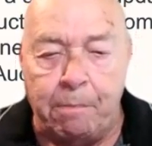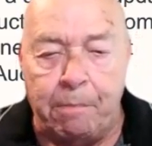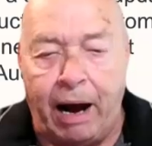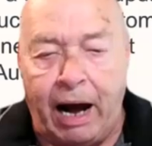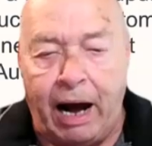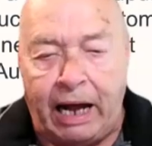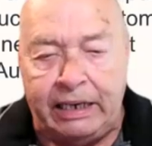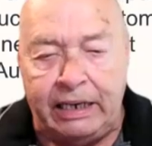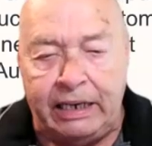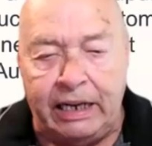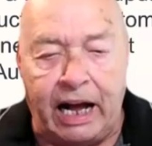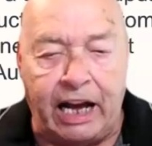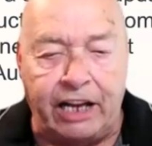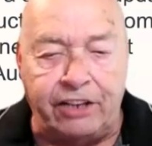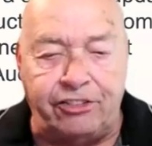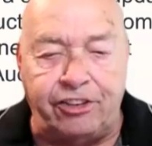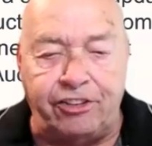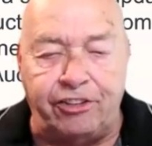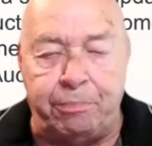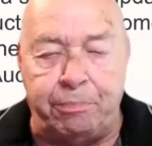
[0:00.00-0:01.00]
But
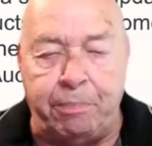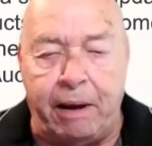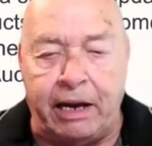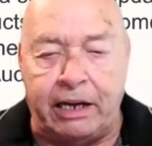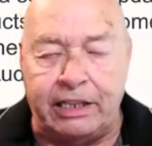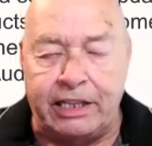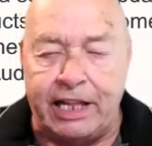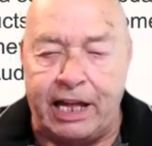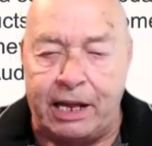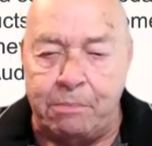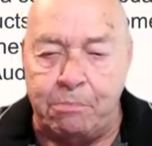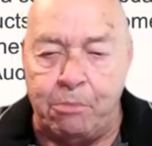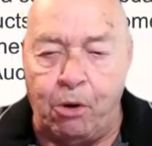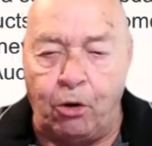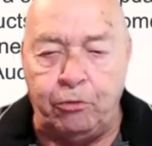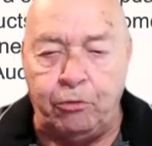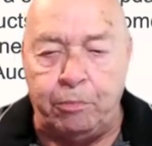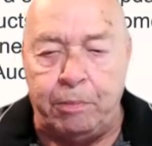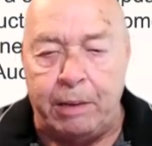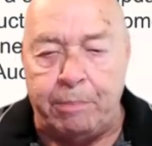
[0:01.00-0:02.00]
I suspect that
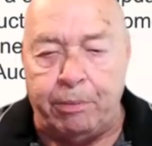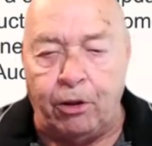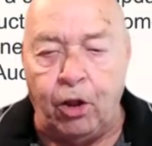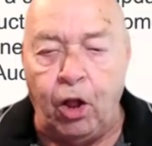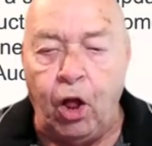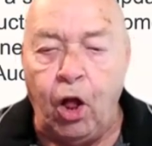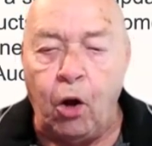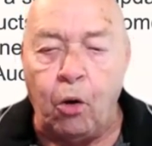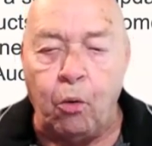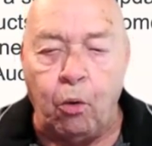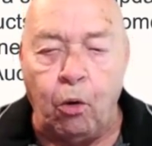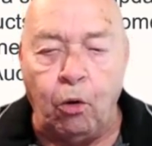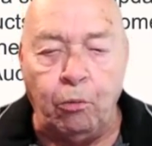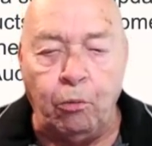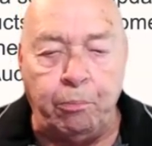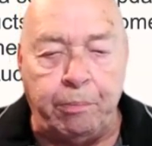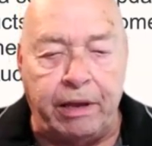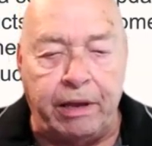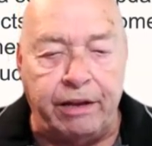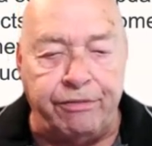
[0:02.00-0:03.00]
most people
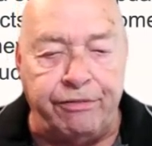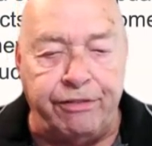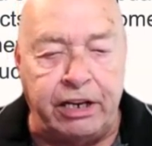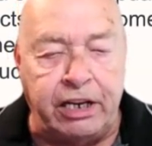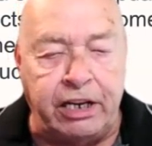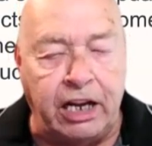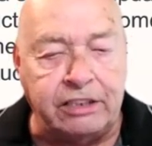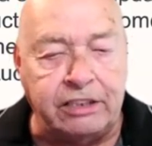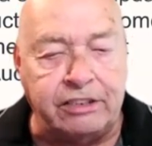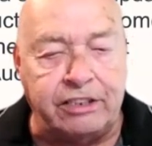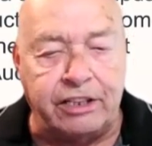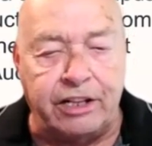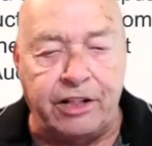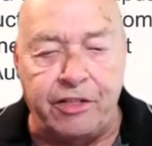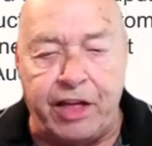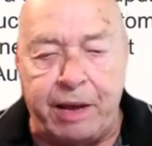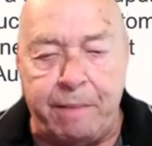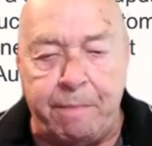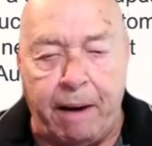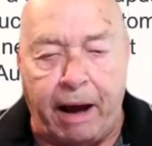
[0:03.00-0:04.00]
won't benefit
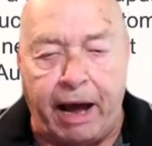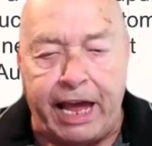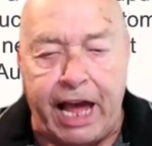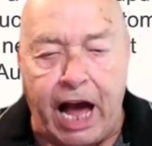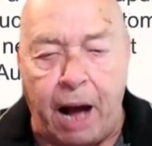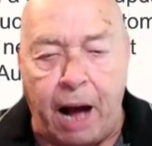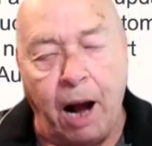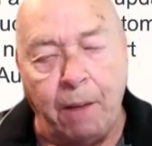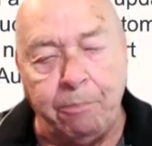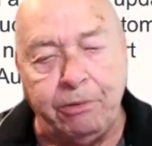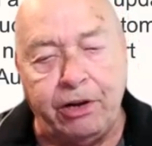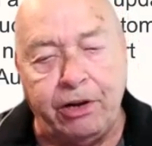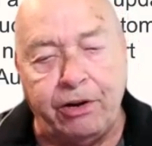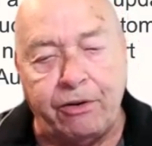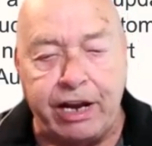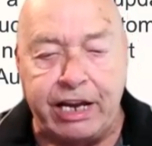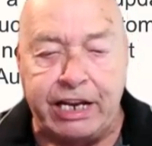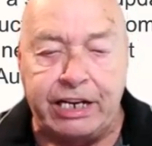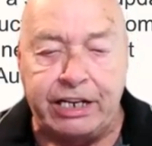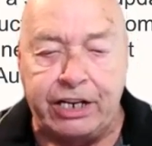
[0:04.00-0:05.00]
until they buy
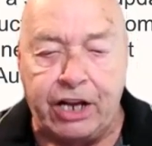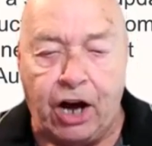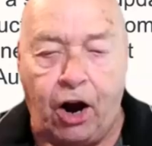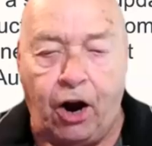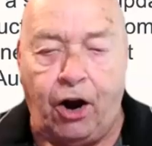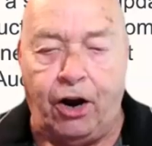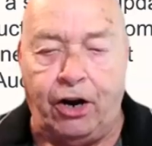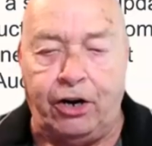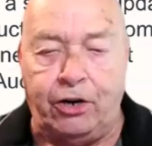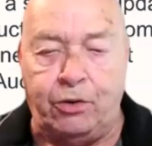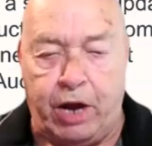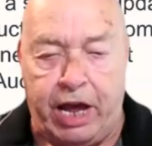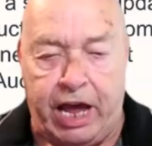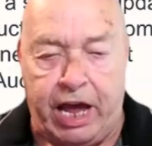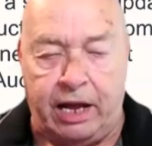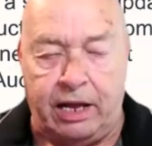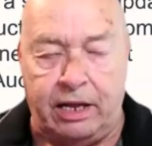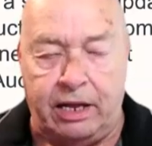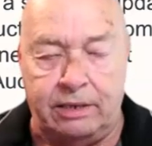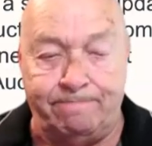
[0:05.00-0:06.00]
upgraded
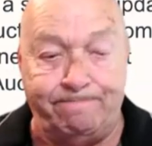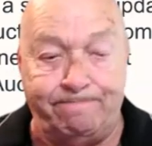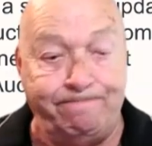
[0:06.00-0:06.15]
hardware.